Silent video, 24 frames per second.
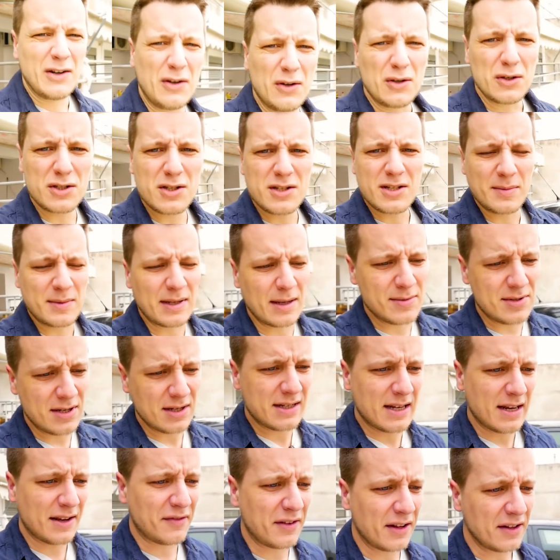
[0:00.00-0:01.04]
You also sometimes
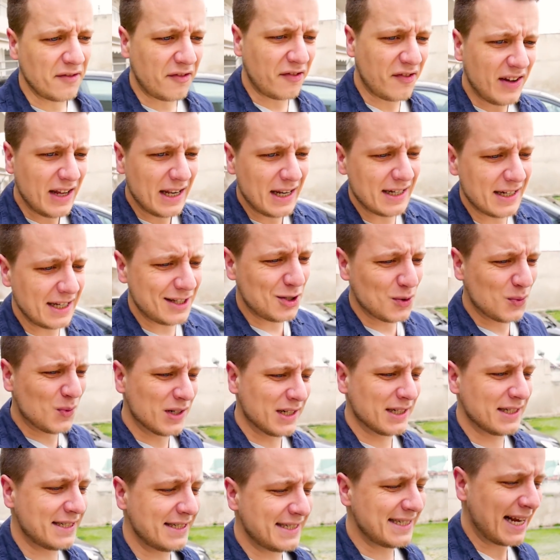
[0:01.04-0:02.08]
just have that feeling that you
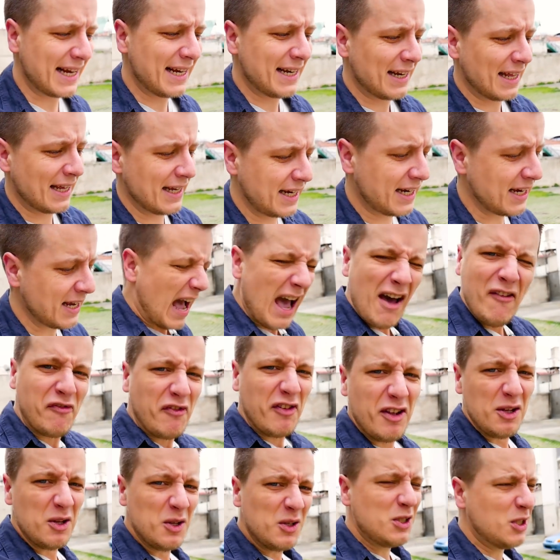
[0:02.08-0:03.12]
want to sing like, I
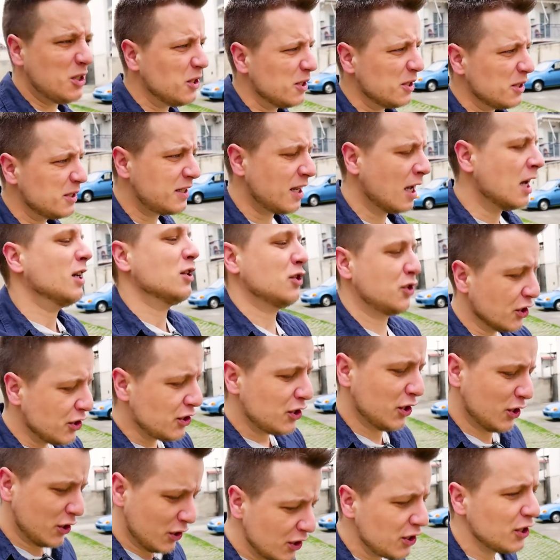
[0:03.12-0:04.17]
feel good, do,
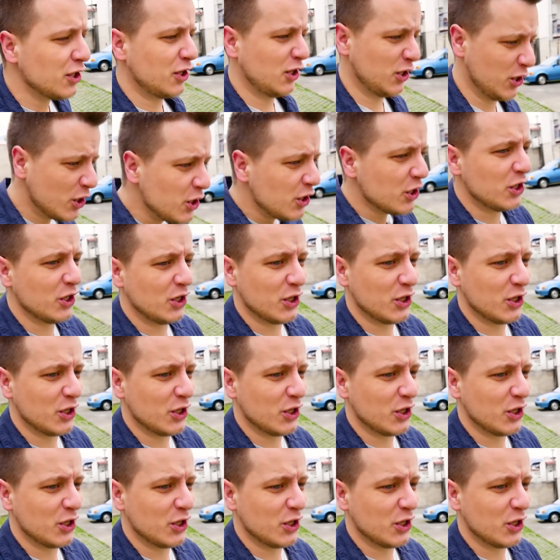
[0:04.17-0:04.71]
do, do, do, do,